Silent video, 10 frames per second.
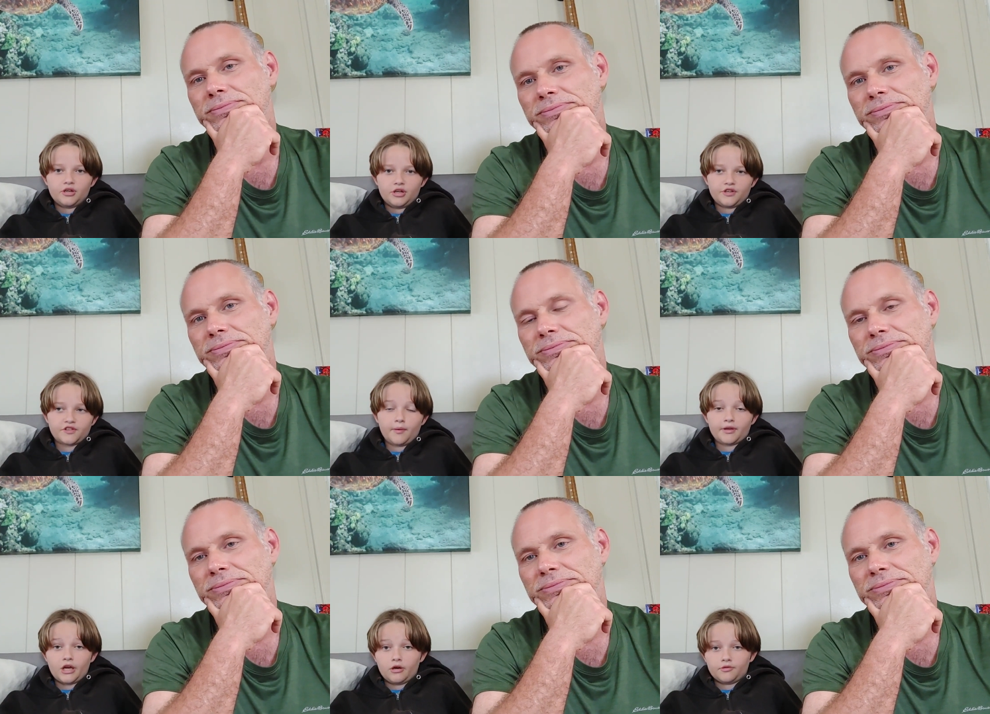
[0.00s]
Speaker 1: is
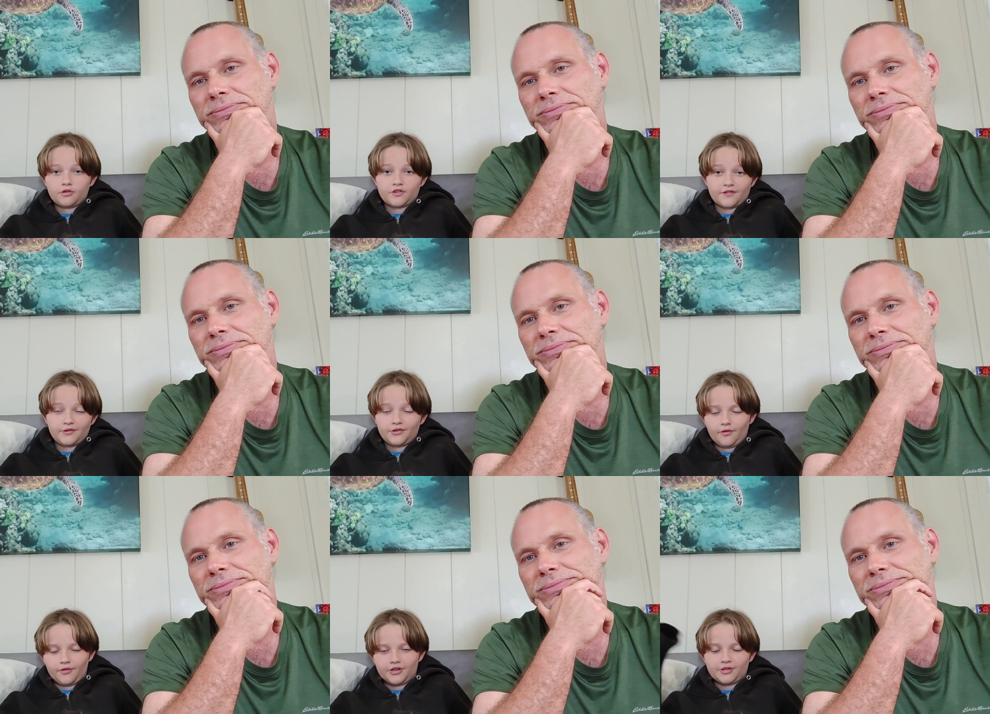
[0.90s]
coming out
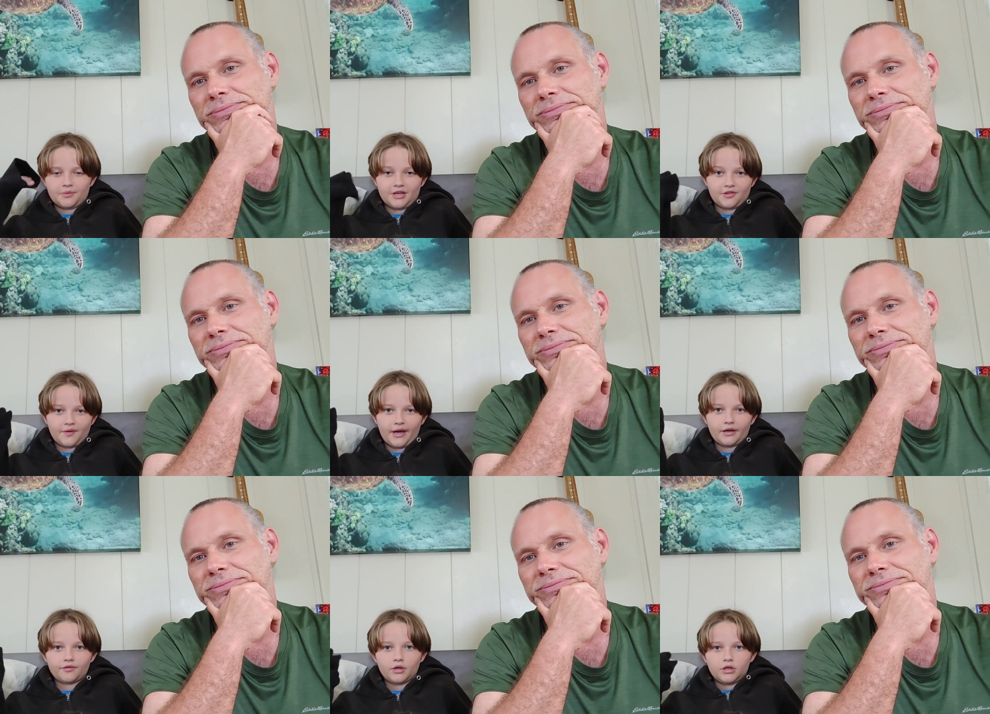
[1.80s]
exclusively to the
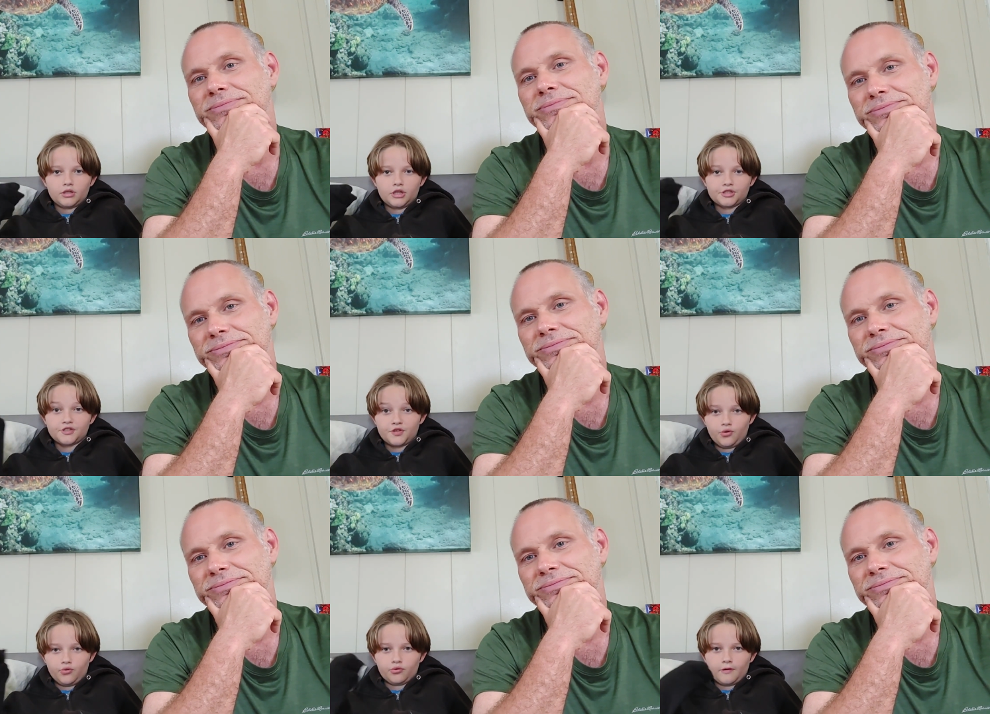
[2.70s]
PS5 uh,
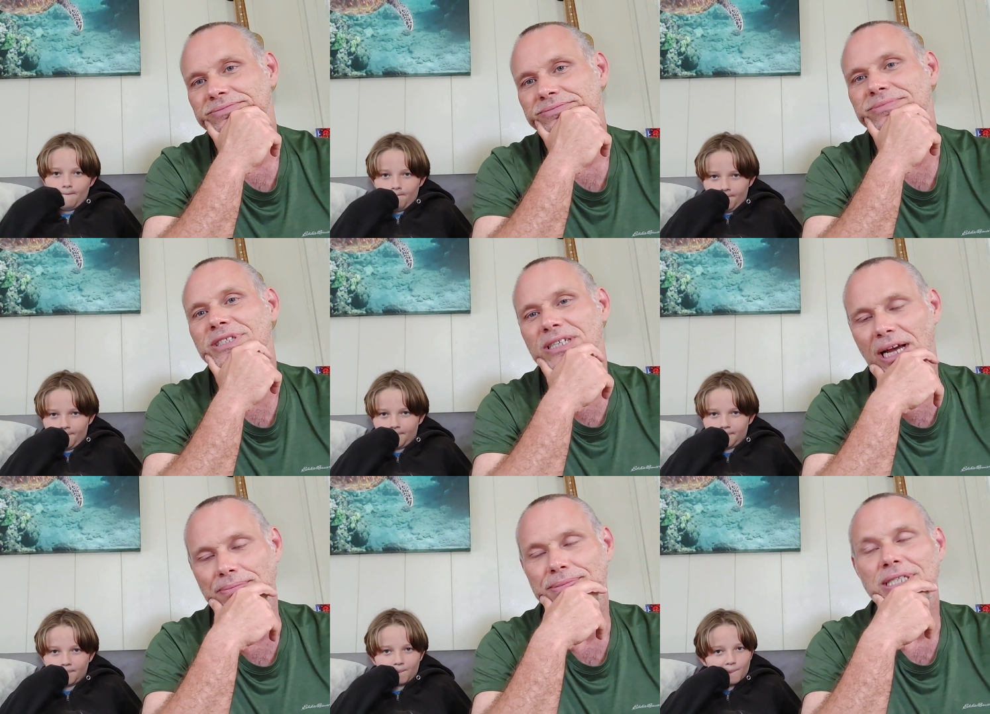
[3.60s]
soon.
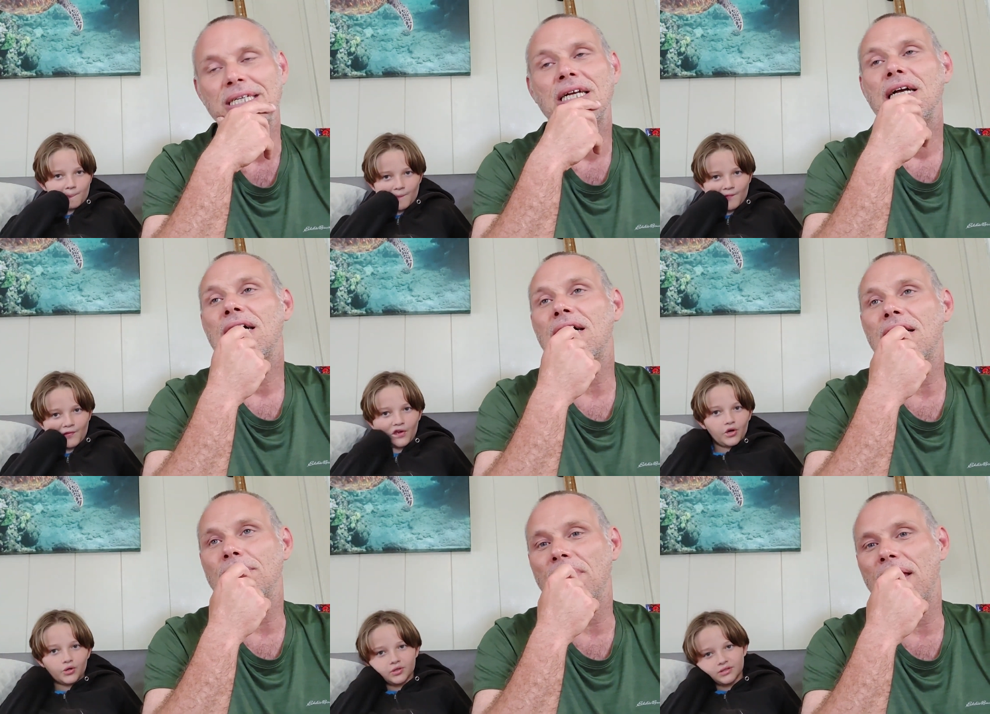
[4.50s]
Yep. So
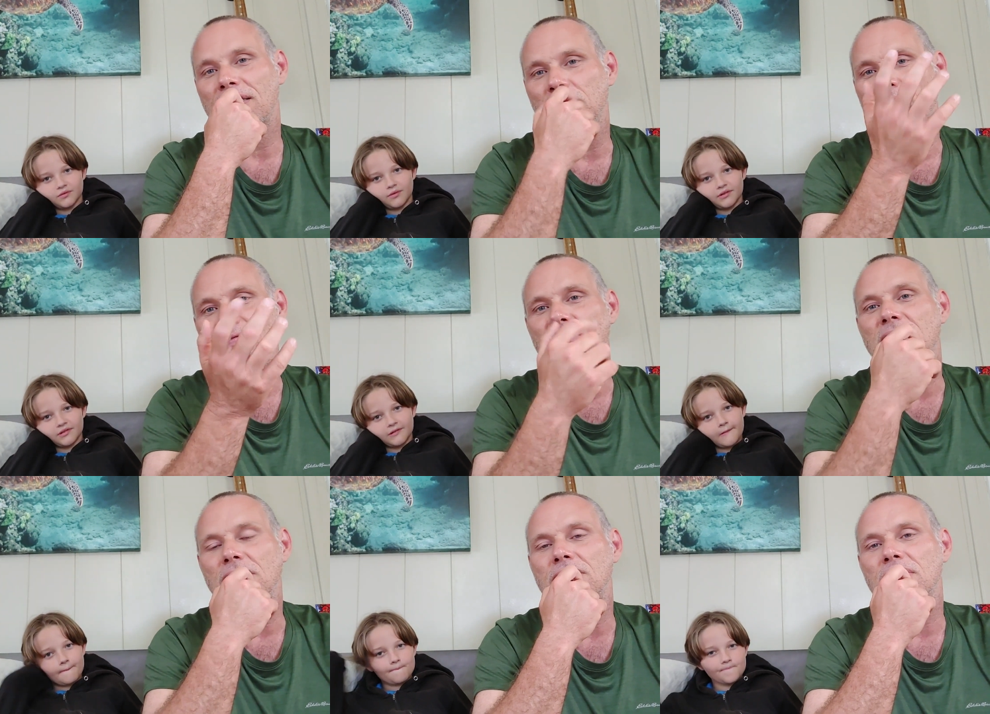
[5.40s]
um, they had
Speaker 2: some
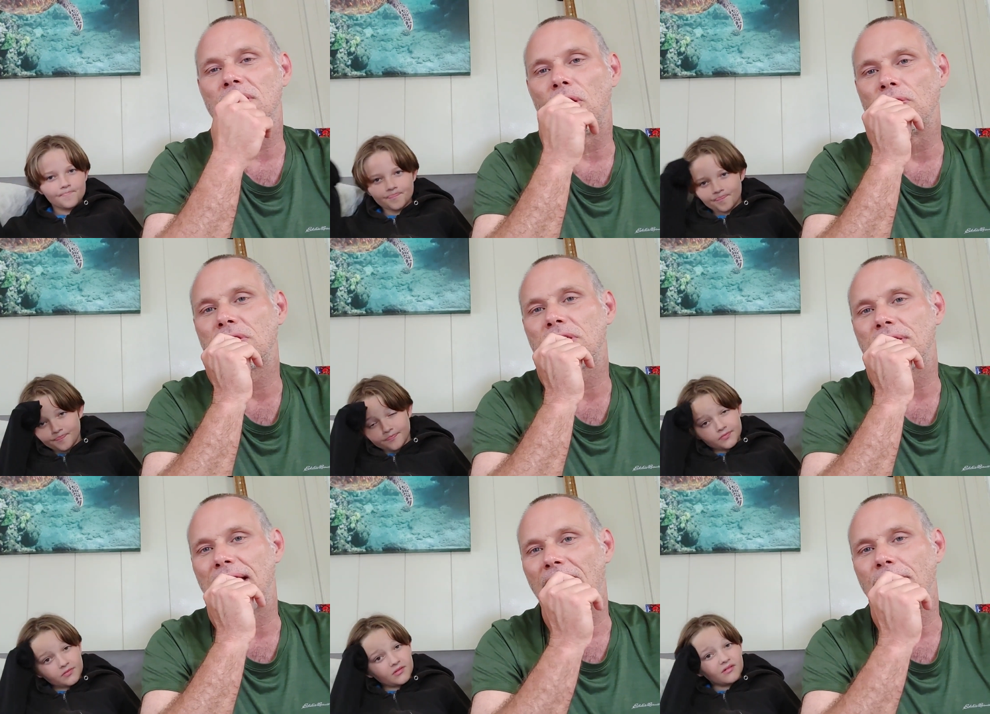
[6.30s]
references to those
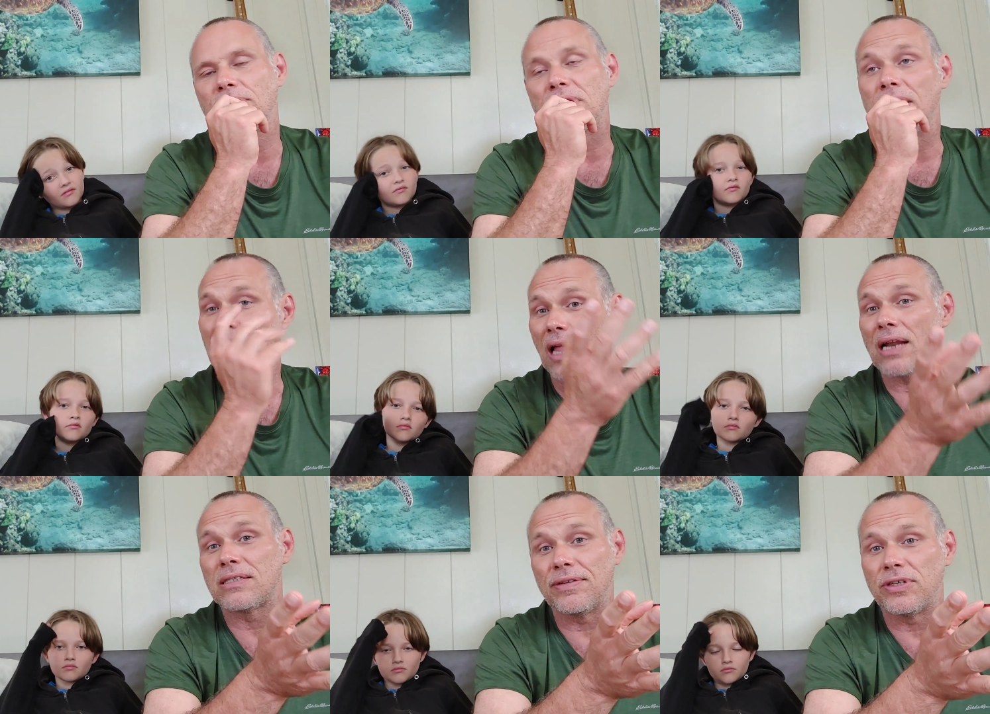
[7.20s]
games and a lot
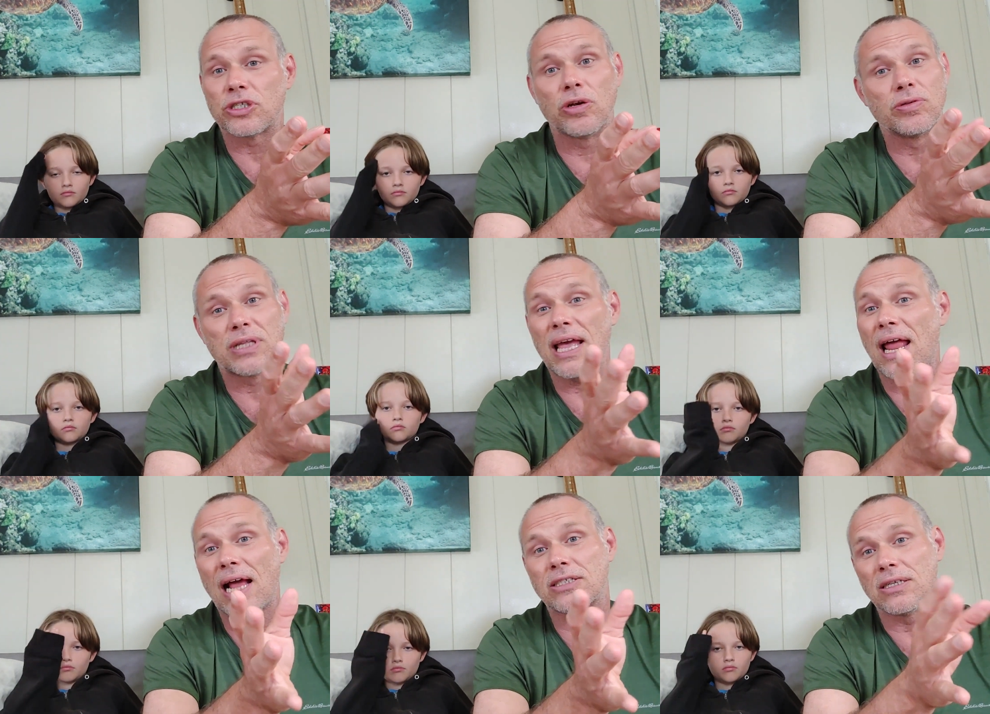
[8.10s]
of TV shows. They had
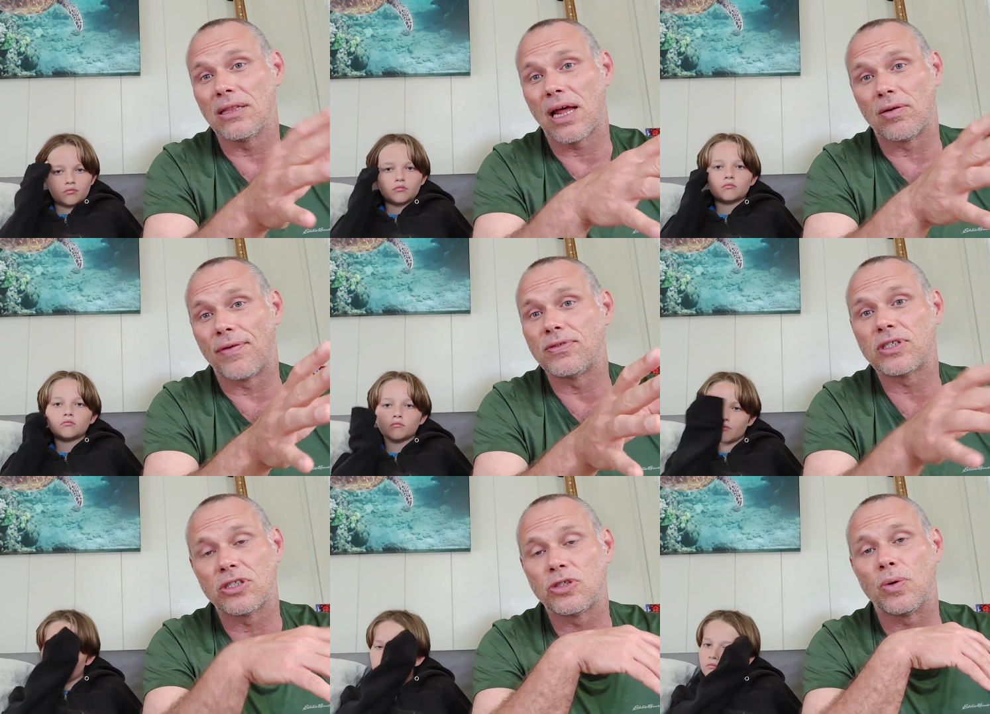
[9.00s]
actually a lot of
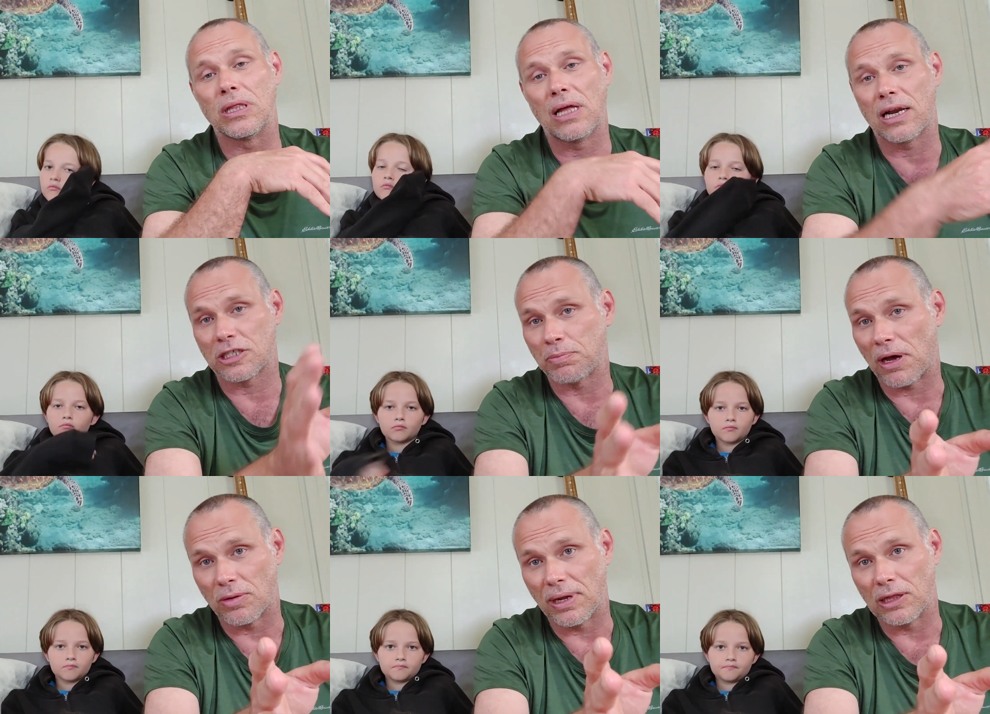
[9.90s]
references to a lot of
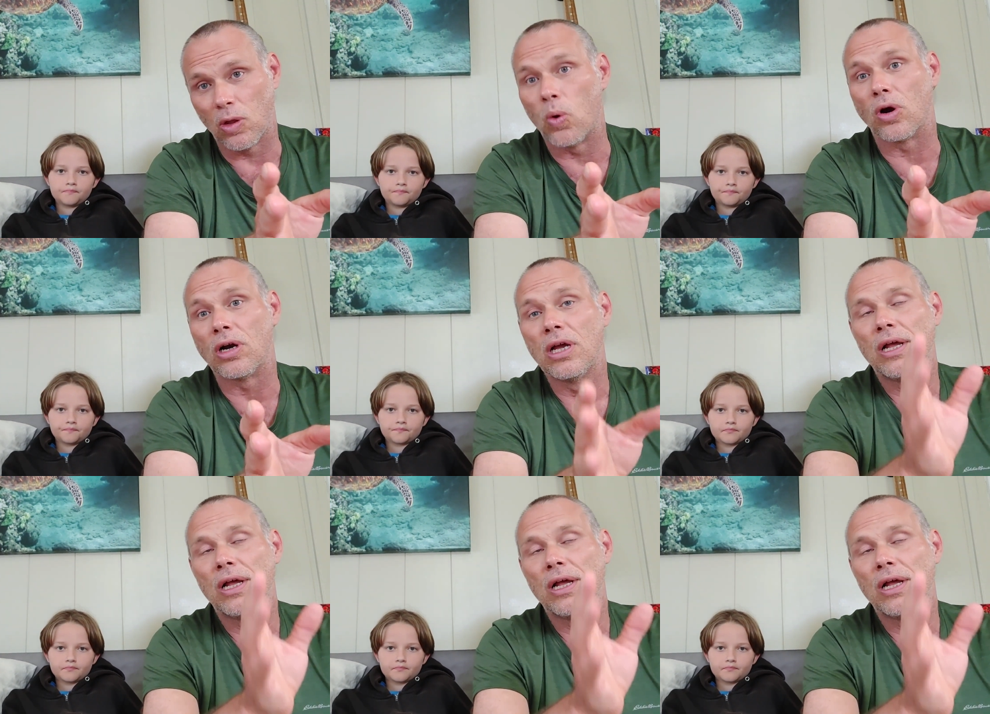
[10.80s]
Spider-Man lore.